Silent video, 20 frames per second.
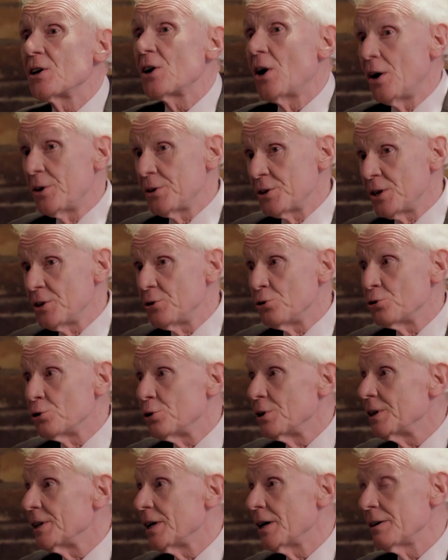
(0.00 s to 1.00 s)
can't
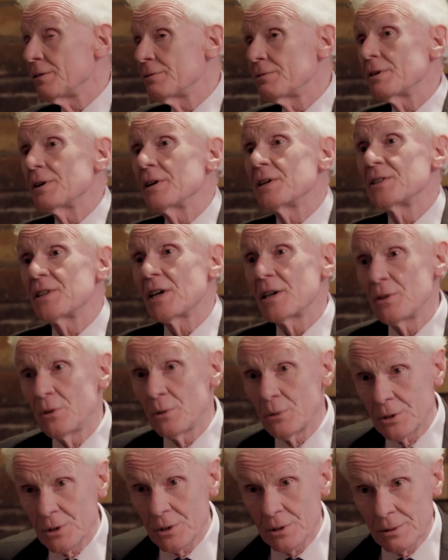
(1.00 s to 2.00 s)
enjoy life as I
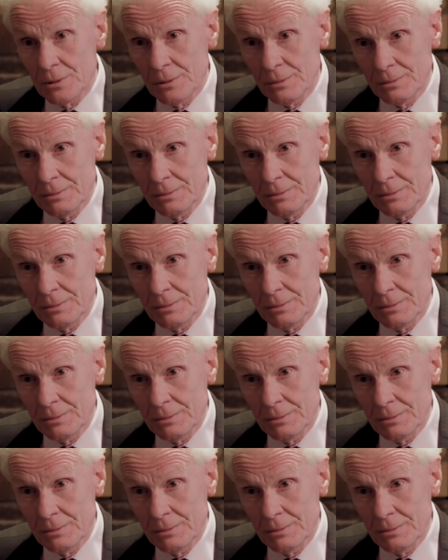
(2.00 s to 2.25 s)
used to.